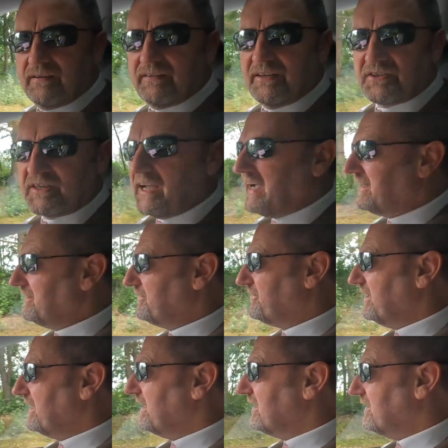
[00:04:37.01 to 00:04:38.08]
this kind of
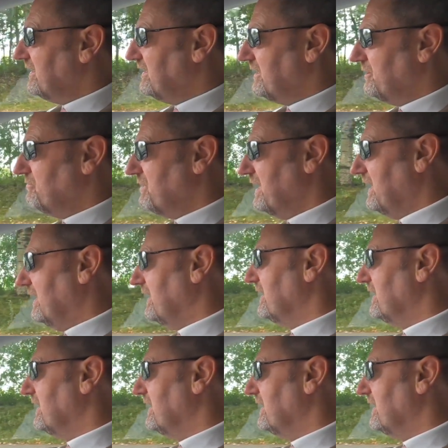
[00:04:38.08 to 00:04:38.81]
thing, you do really.